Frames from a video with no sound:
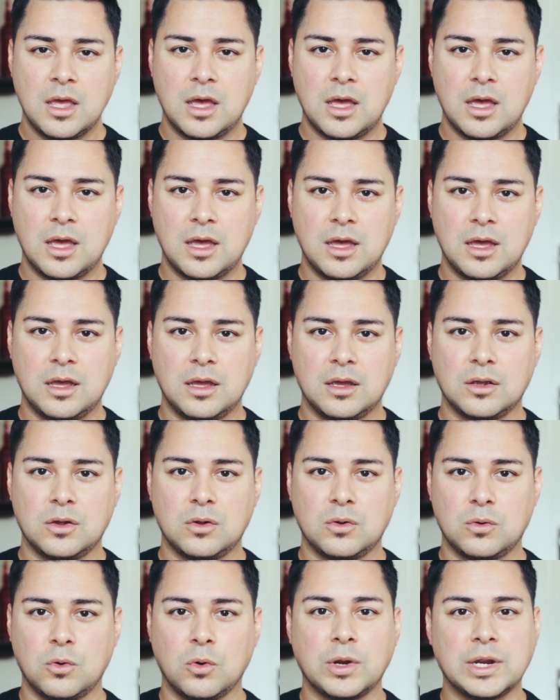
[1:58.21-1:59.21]

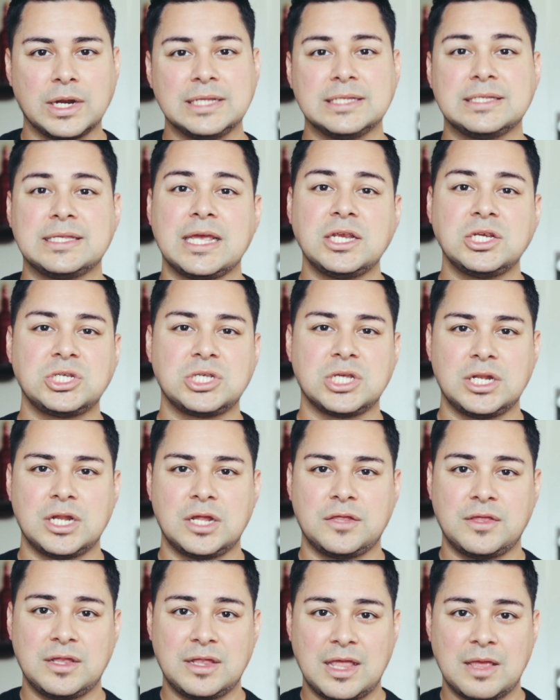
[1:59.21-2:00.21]
organization,
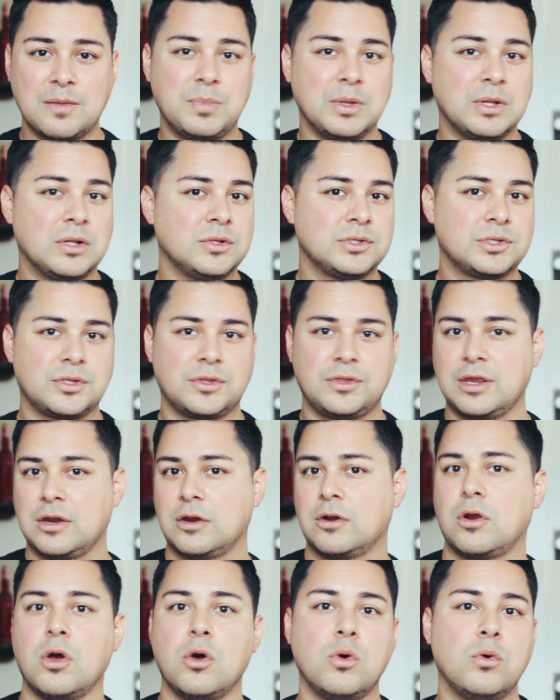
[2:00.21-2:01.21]
and then they build
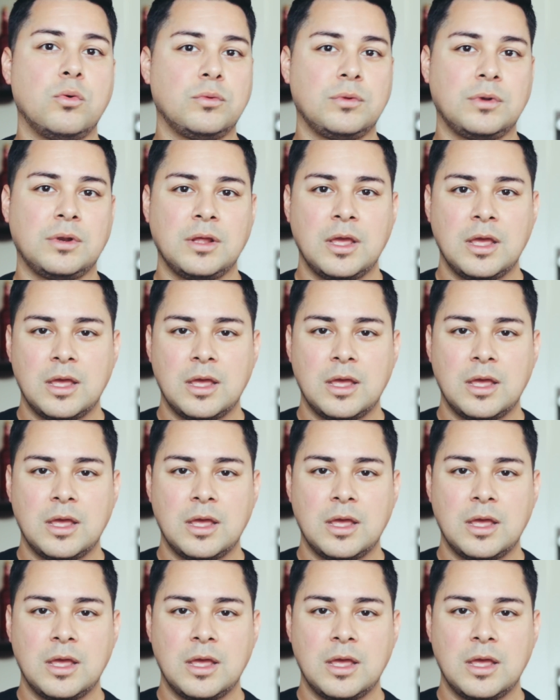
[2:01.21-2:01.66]
their own